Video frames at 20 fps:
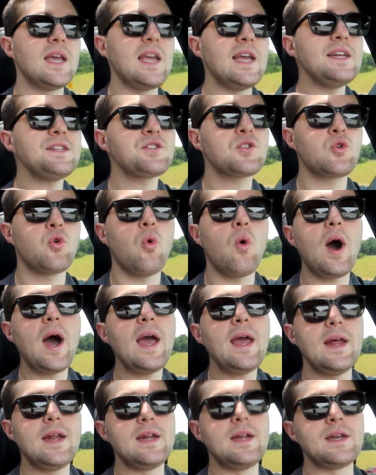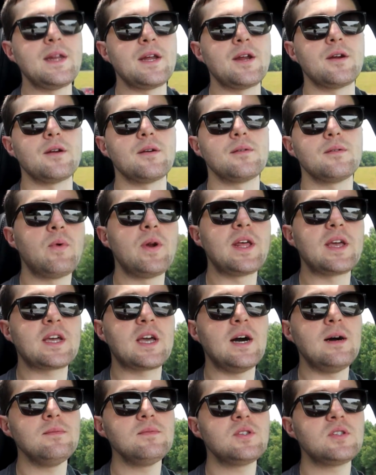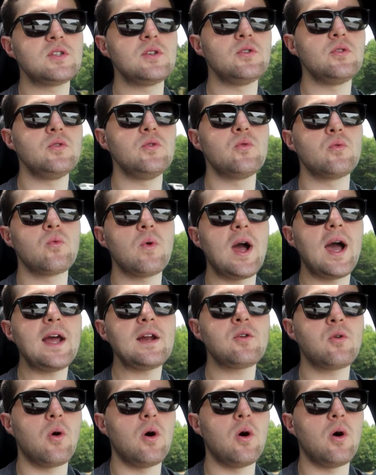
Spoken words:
it's quiet in here. When it comes to ride